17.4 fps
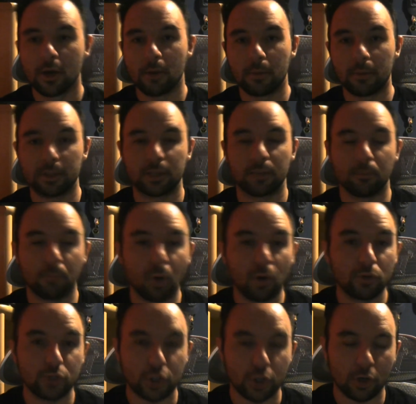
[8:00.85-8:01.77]
But the
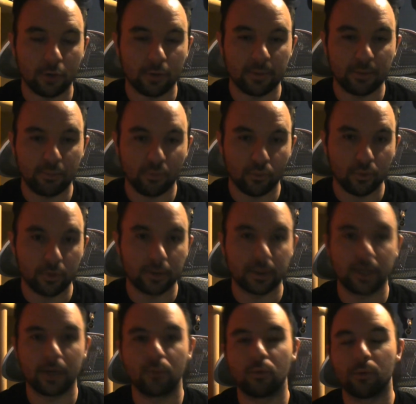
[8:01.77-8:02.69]
Mulcharmy,
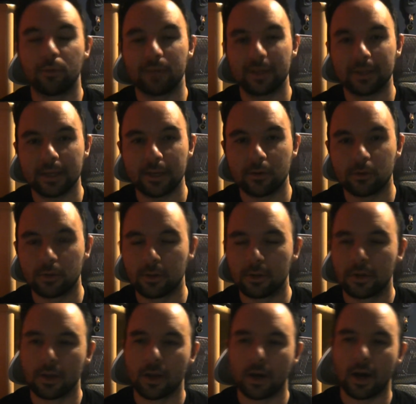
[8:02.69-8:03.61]
Purulia will be
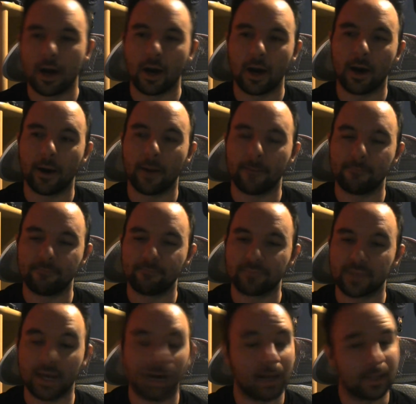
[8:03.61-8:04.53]
legal. Um,
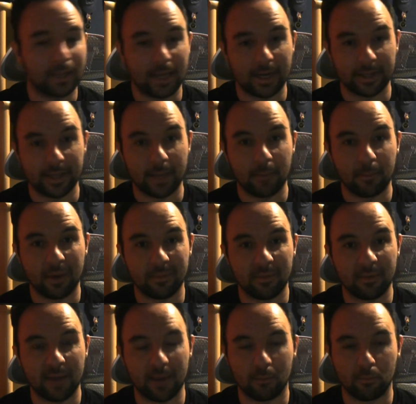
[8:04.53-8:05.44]
yeah, a lot of that
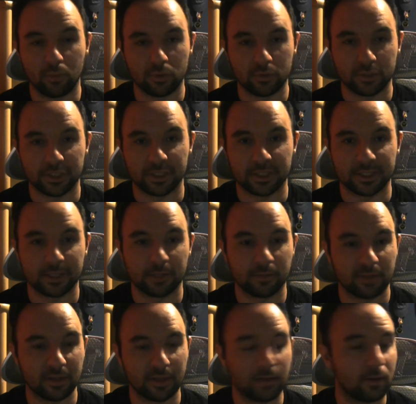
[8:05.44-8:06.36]
baby back bullshit's gonna
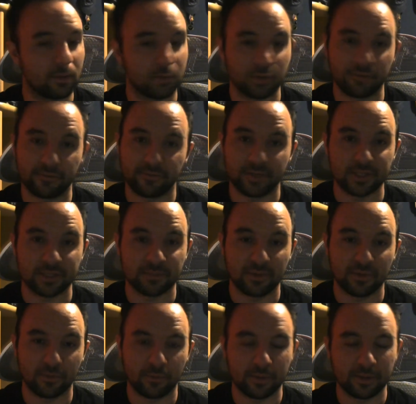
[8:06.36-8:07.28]
be legal. I'm sure Fiend
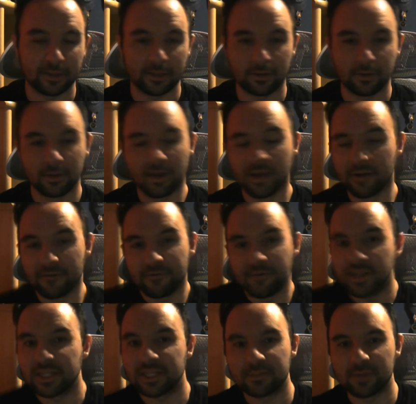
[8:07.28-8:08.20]
Smith will be legal.
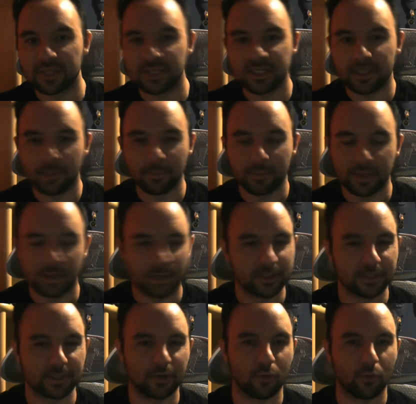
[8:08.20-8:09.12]
Fiend Smith something
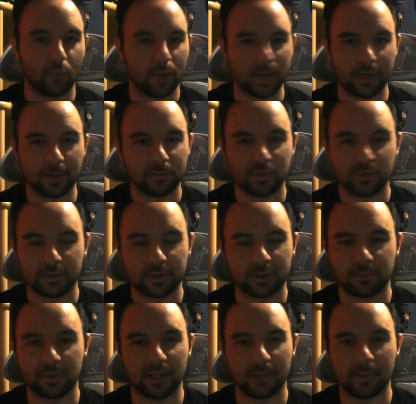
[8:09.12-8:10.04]
is gonna win. I'm sure it's
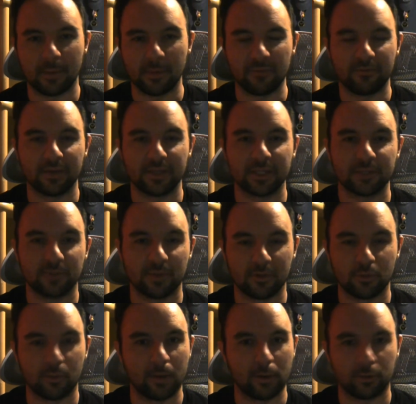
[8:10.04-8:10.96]
gonna be like maybe Fiend
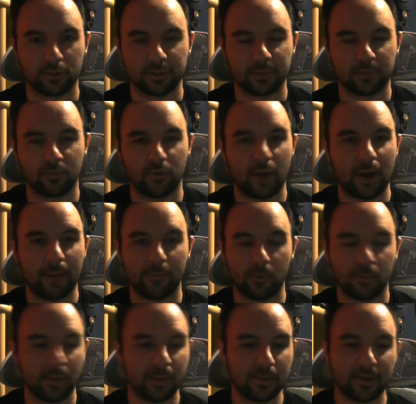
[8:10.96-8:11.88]
Smith Yubel or some crap,
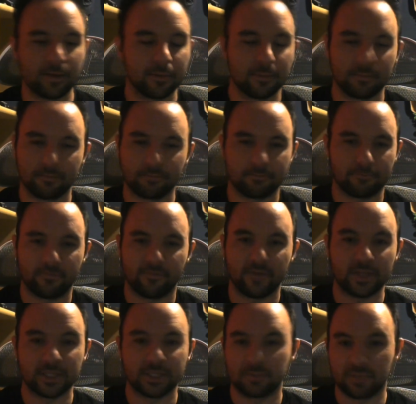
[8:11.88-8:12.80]
or maybe
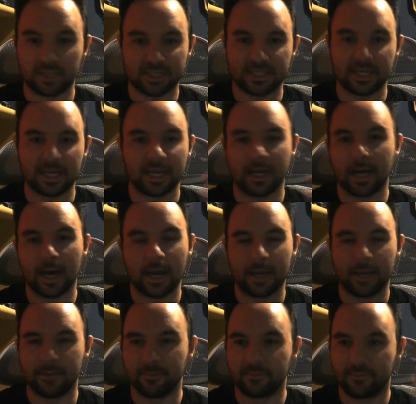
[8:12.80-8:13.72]
Fiend Smith, Snake
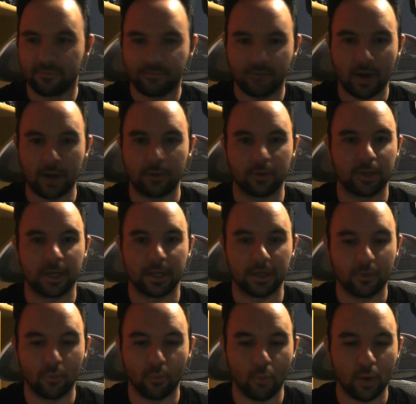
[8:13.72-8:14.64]
Eye, Fire
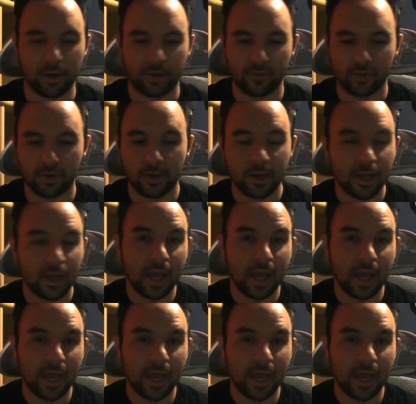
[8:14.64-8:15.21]
King, whatever.